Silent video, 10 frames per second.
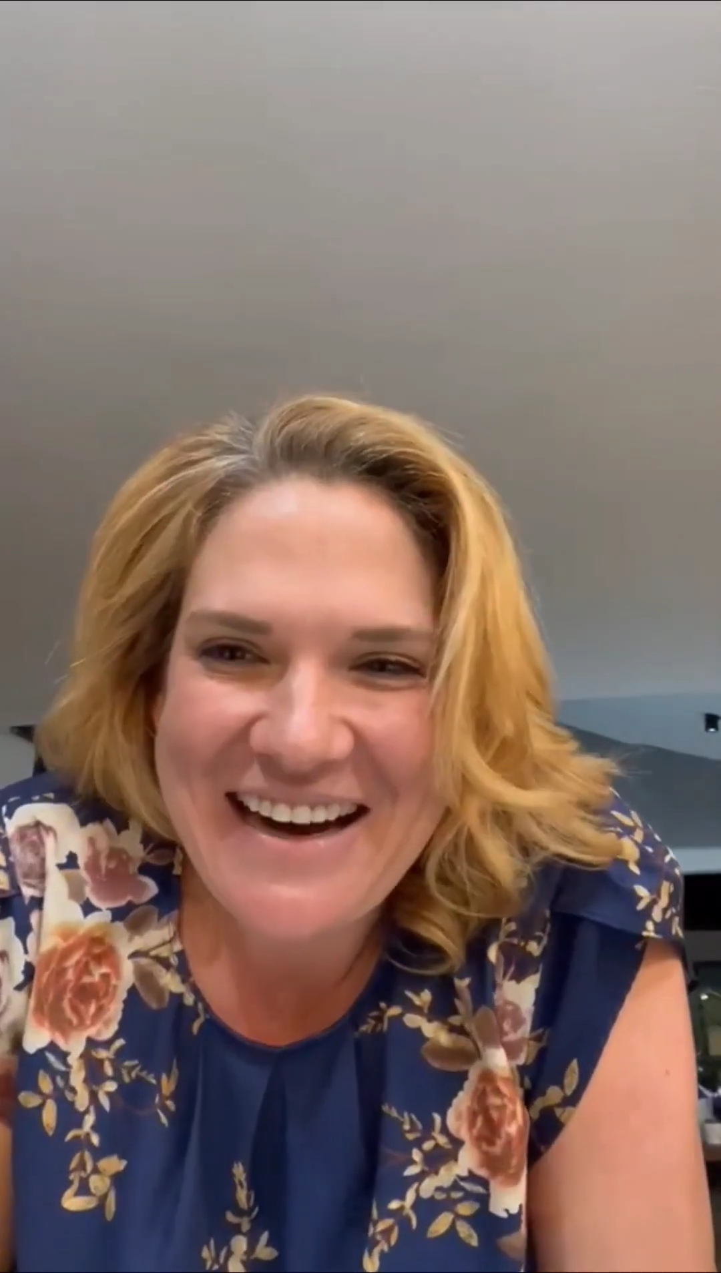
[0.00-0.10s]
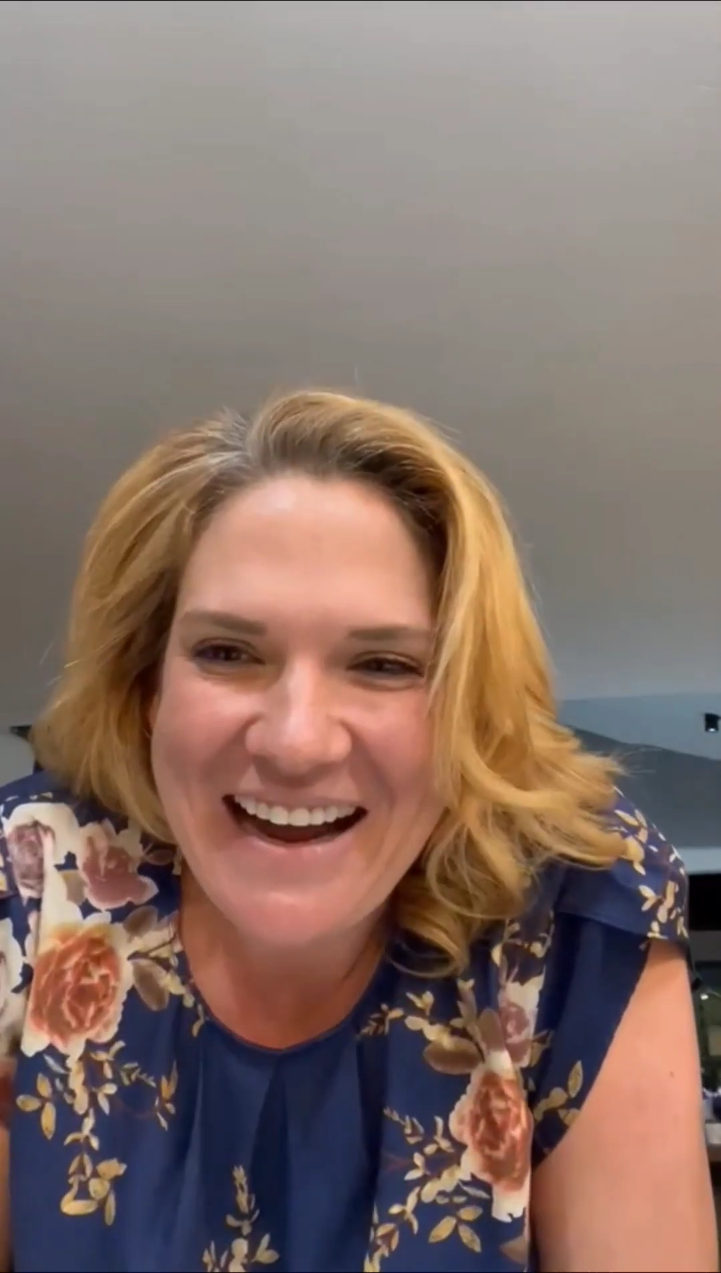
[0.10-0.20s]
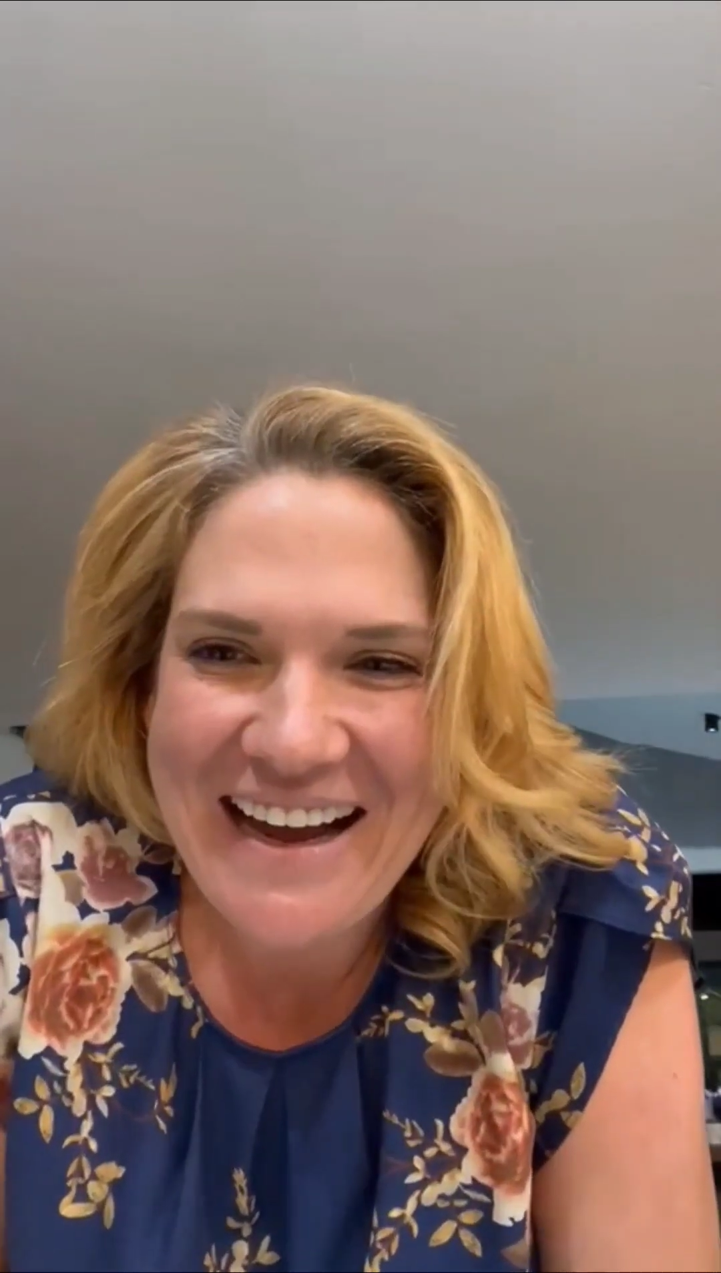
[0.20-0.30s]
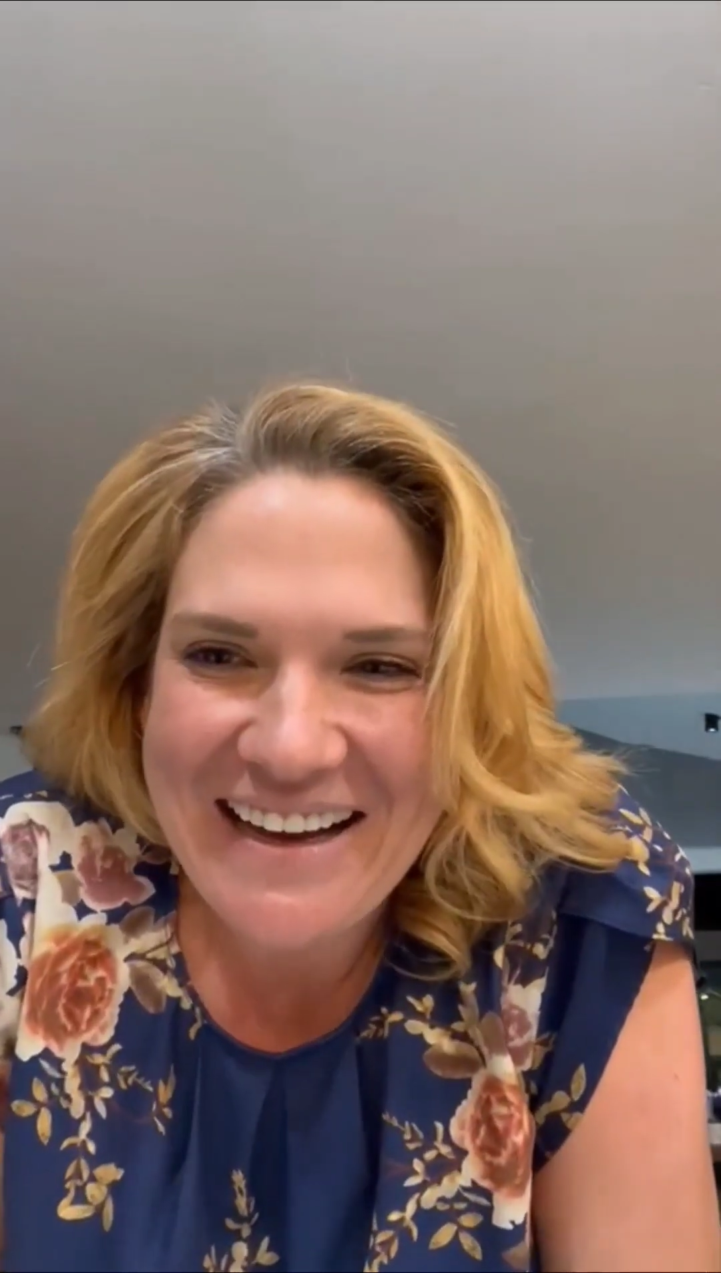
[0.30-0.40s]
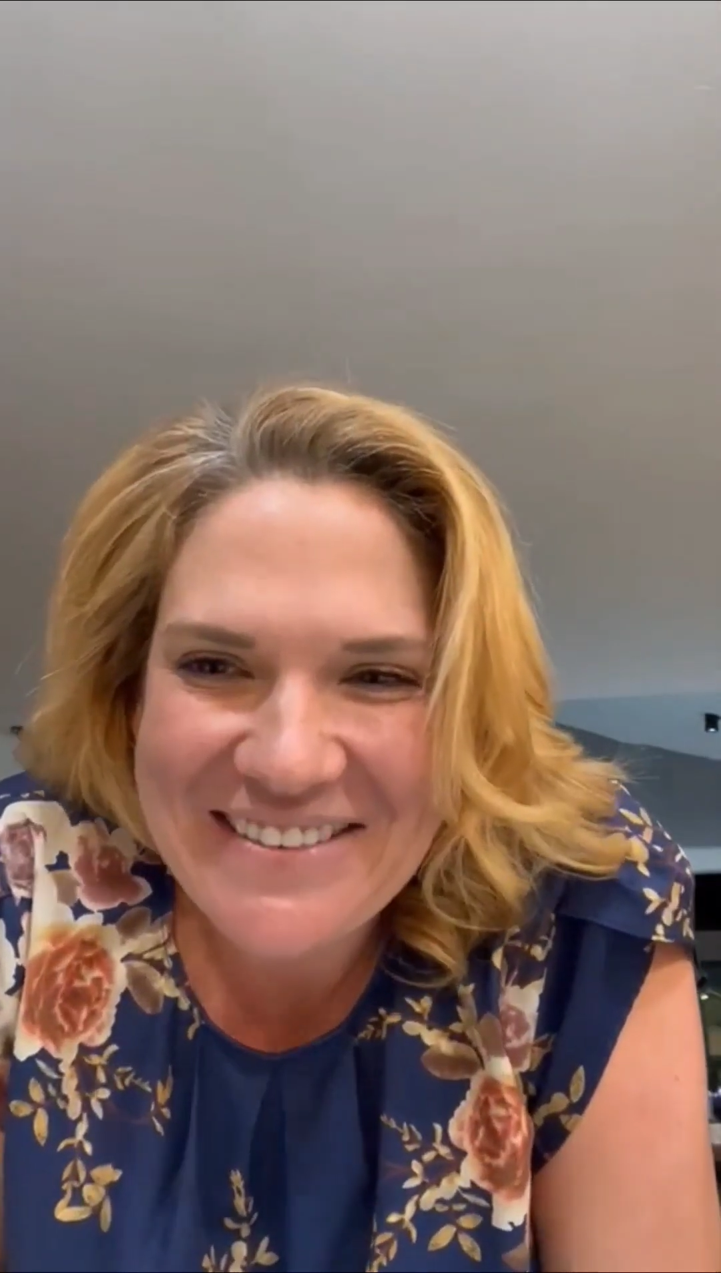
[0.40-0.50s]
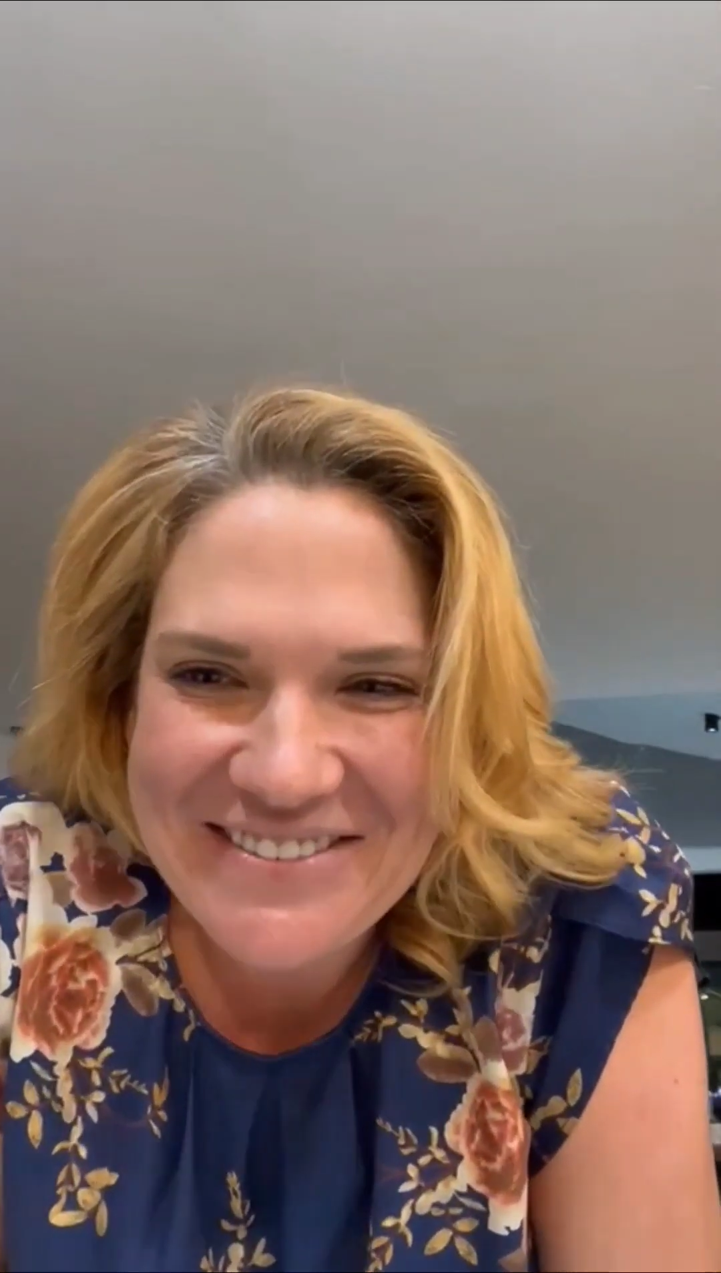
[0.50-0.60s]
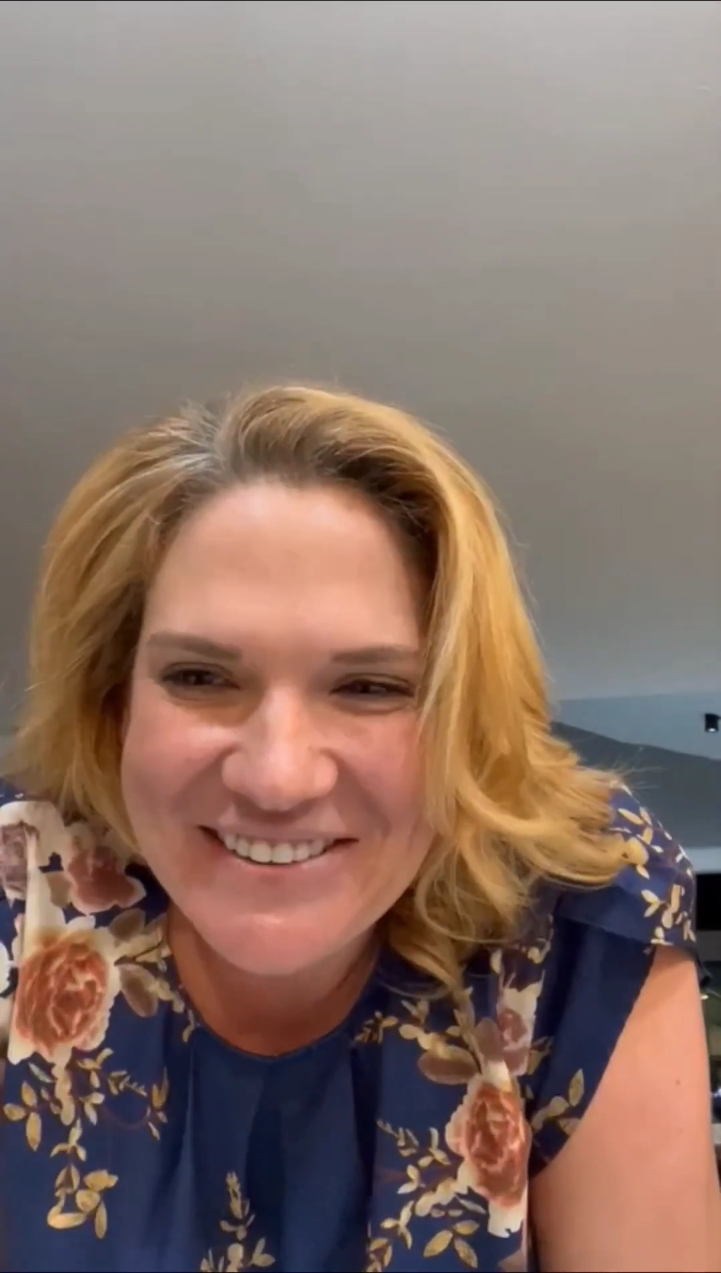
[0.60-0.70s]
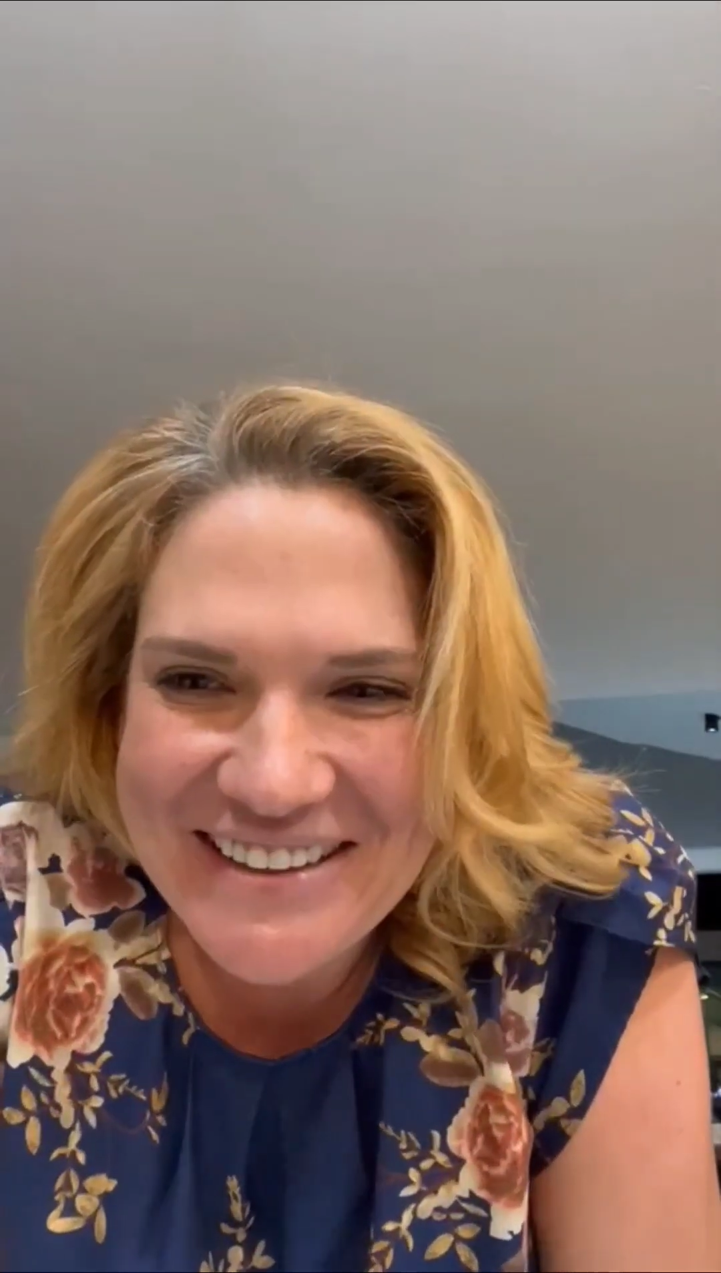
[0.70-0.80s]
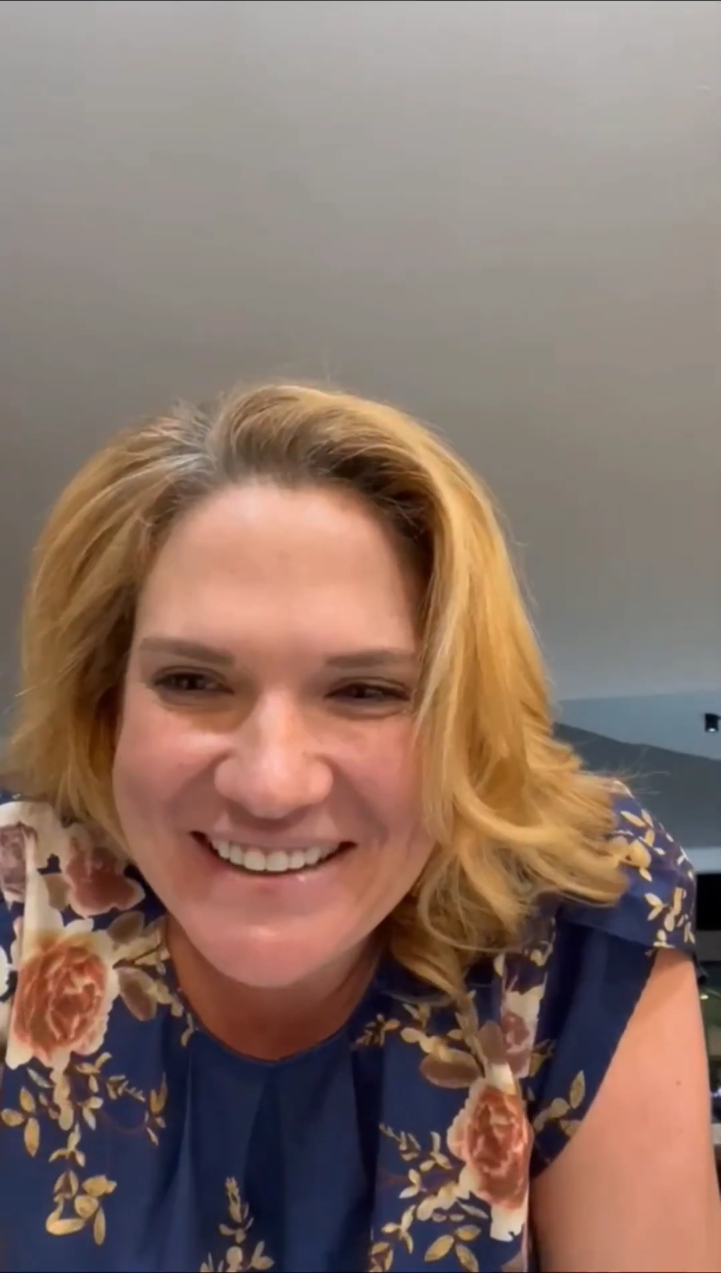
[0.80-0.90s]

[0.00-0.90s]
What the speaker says: have.